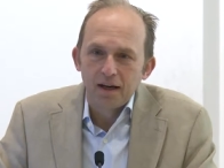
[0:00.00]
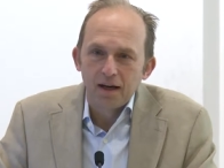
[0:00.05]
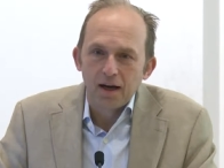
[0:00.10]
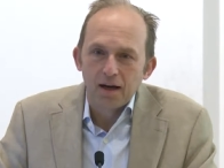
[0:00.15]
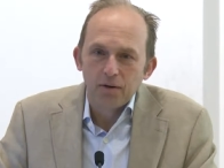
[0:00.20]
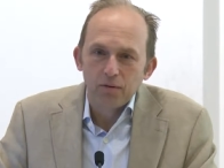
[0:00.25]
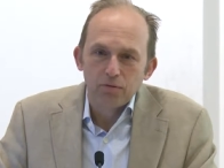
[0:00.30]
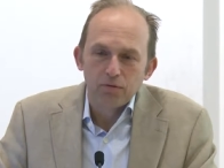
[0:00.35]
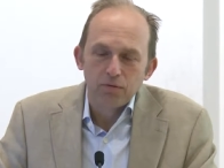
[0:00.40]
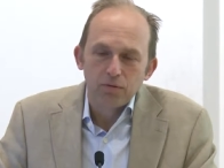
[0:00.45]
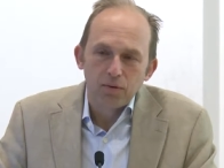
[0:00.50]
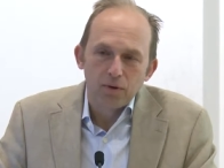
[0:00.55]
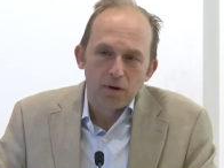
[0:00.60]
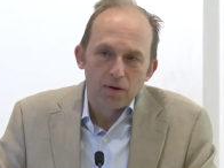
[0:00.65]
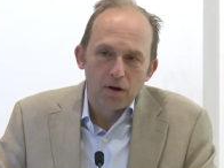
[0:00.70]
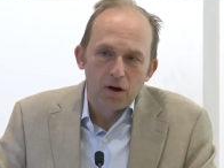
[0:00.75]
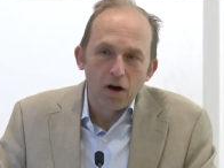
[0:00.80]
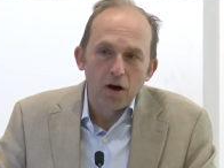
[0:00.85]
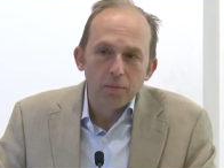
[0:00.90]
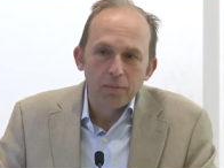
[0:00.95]
uh,
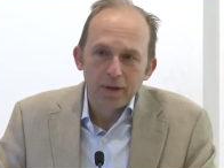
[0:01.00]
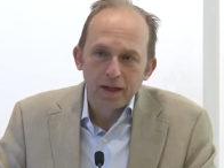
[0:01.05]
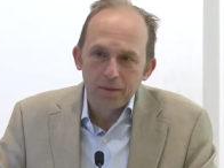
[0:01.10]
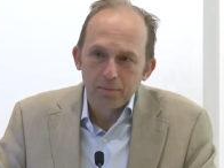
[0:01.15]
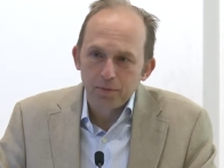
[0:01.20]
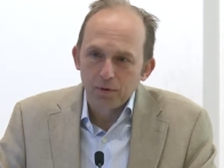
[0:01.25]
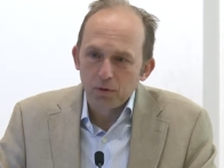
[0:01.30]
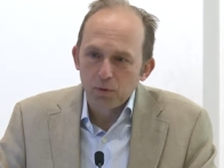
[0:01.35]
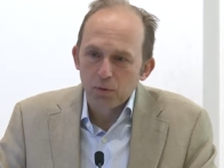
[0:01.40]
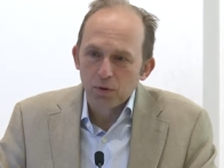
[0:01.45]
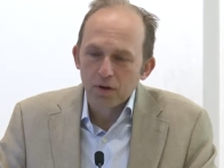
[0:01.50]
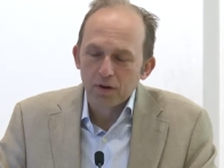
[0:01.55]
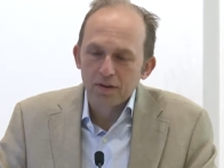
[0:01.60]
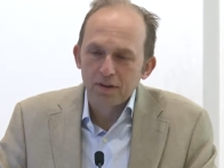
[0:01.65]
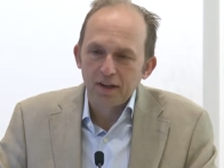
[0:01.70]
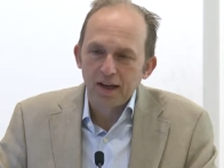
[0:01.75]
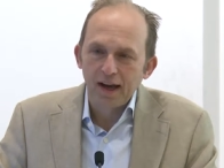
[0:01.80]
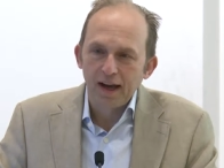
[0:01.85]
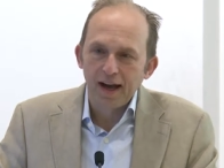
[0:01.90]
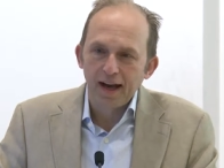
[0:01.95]
all people were
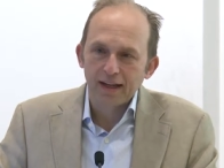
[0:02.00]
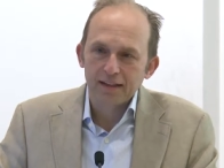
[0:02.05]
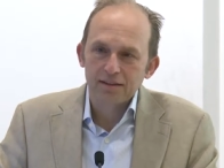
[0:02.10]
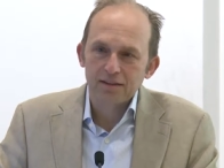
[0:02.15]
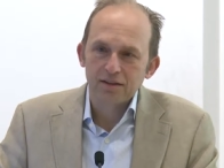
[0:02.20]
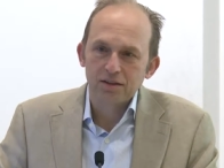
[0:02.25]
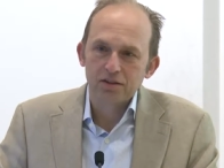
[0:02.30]
taxed